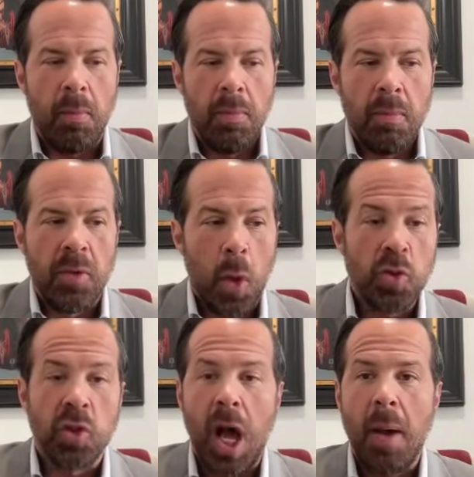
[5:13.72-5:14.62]
those
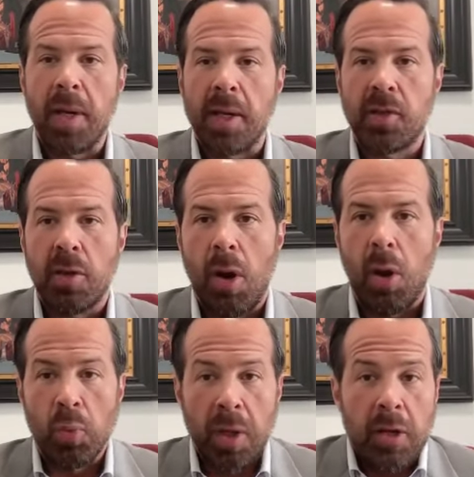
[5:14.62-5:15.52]
lobbyists are
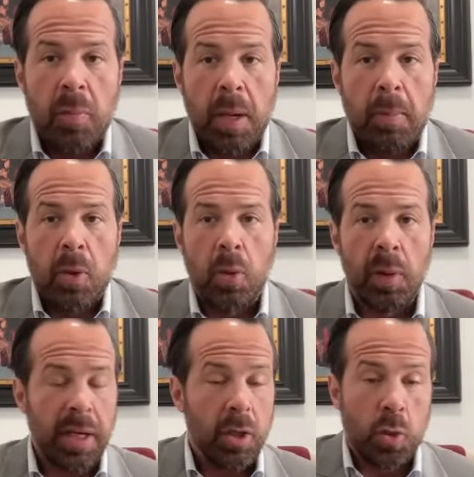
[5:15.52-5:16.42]
really the people who are
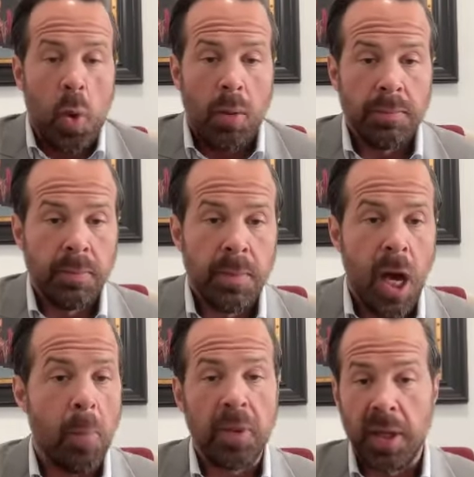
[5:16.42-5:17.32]
in control
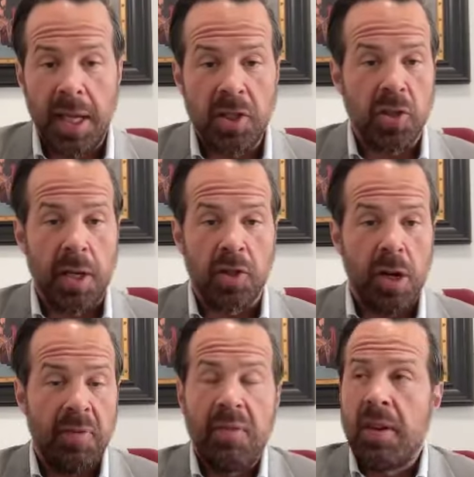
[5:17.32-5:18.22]
up at the legislature, and
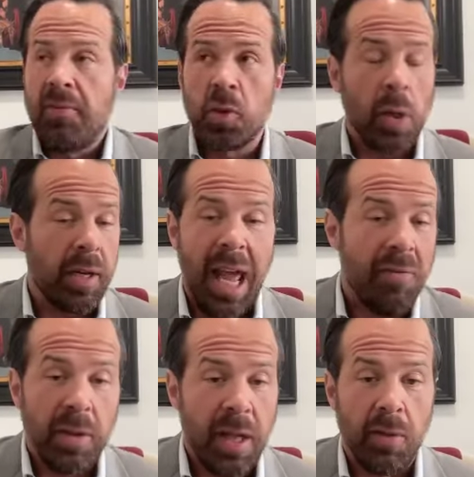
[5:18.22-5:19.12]
they've infiltrated
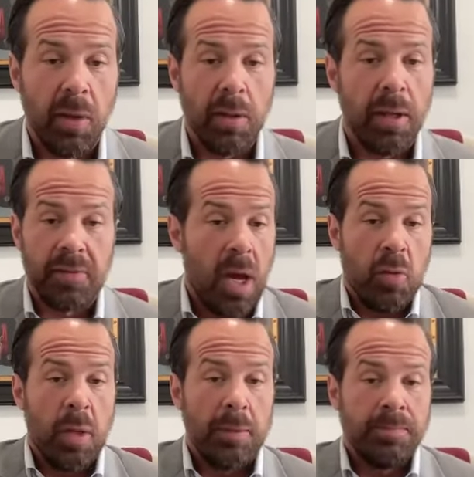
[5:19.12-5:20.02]
every level of
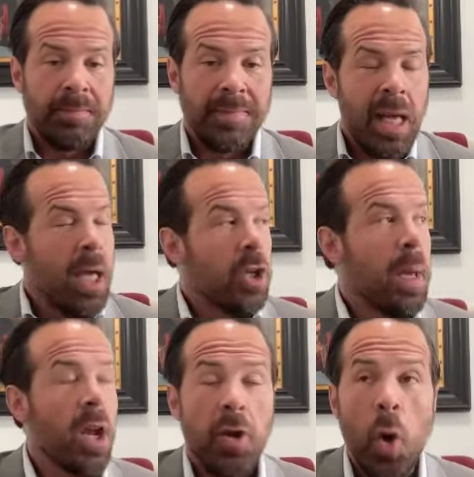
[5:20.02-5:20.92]
government. You may
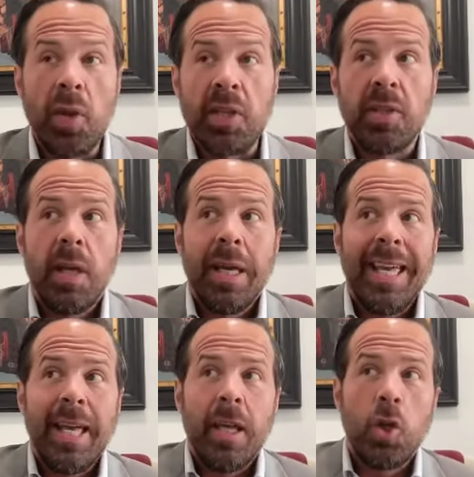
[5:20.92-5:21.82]
not know this.
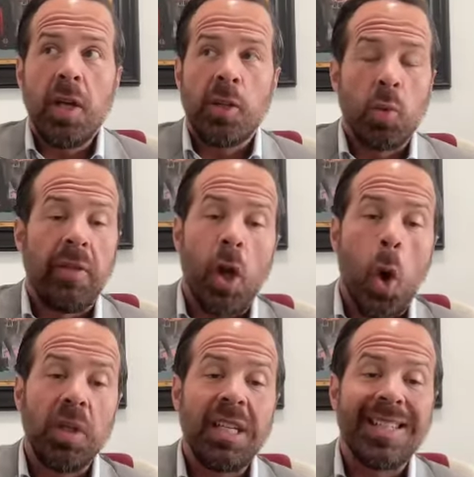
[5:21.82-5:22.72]
Utah is one of the
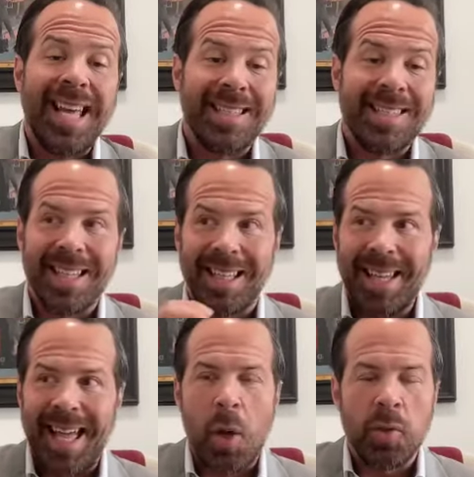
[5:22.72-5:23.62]
only states that
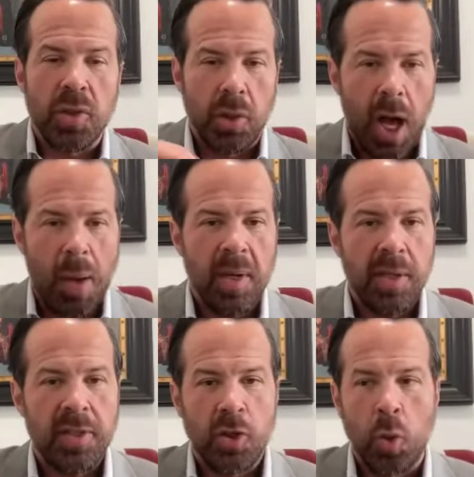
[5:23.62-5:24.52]
allows
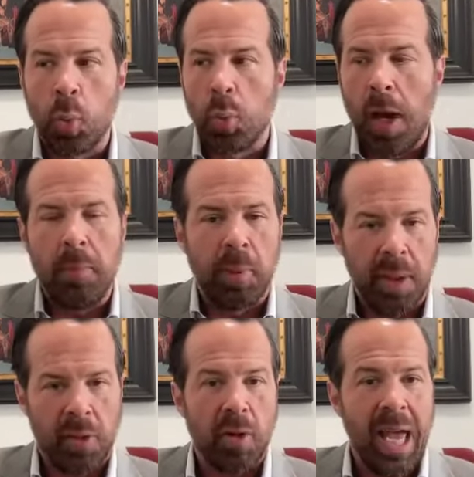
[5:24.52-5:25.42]
lobbyists to run
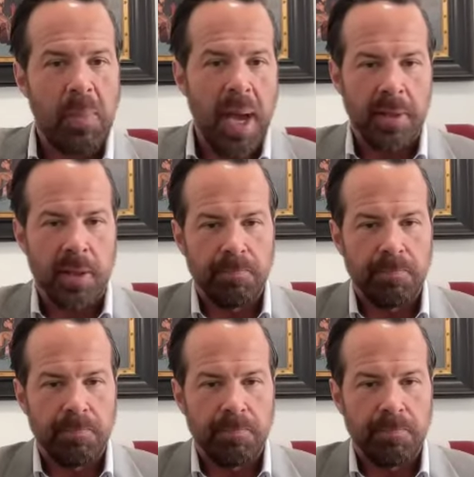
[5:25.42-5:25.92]
political campaigns.